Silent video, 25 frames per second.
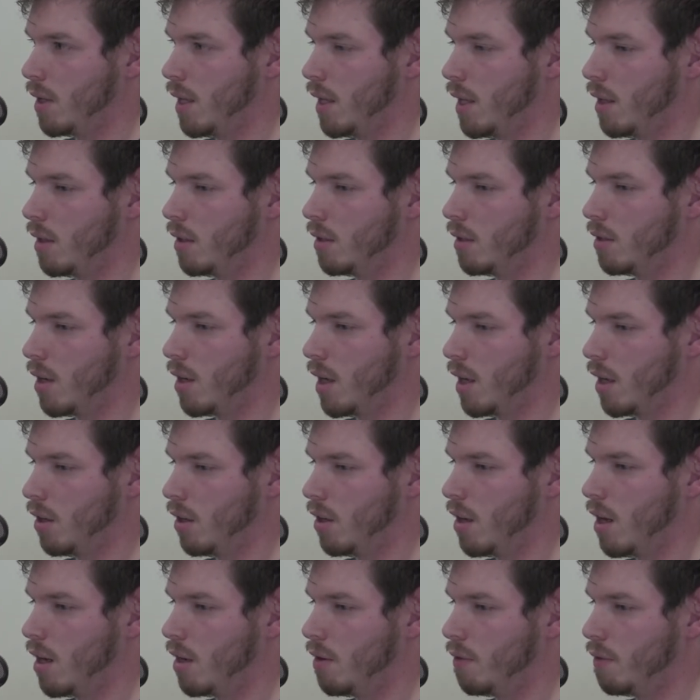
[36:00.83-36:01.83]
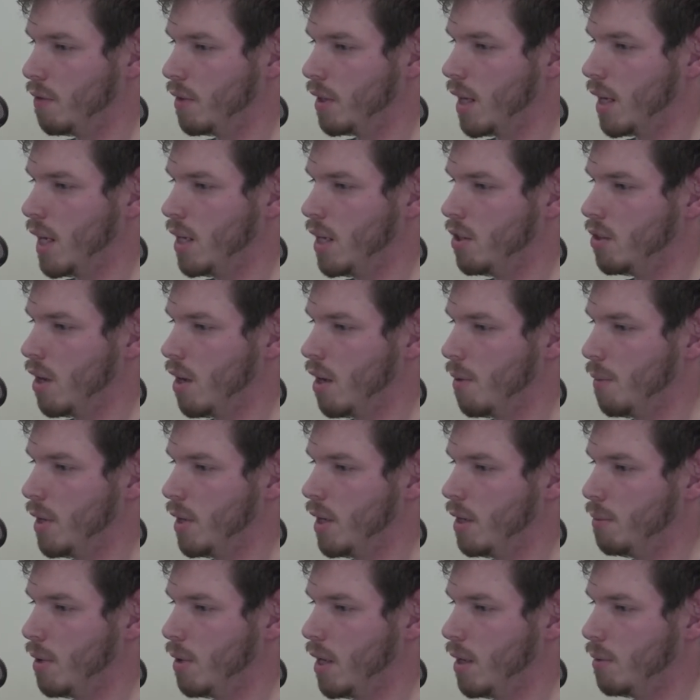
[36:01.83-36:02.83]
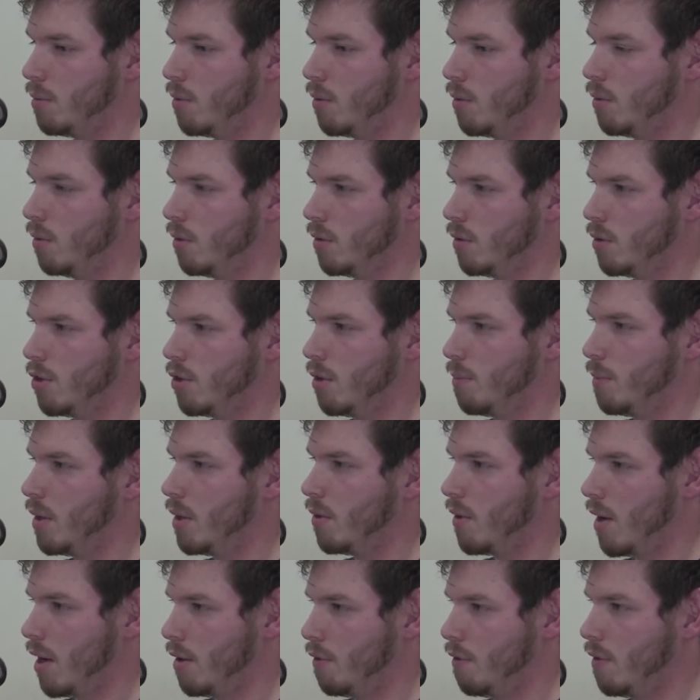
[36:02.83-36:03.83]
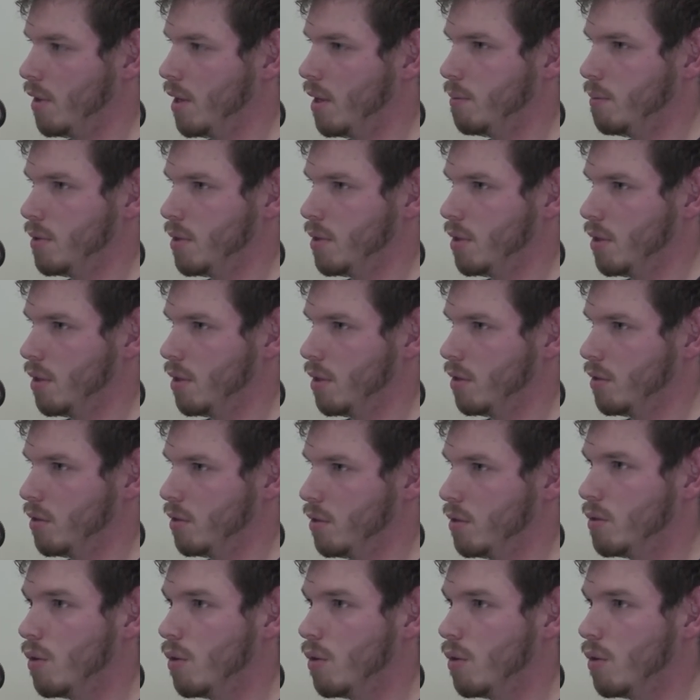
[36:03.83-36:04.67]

And I can kind of gauge how many people should be around for them to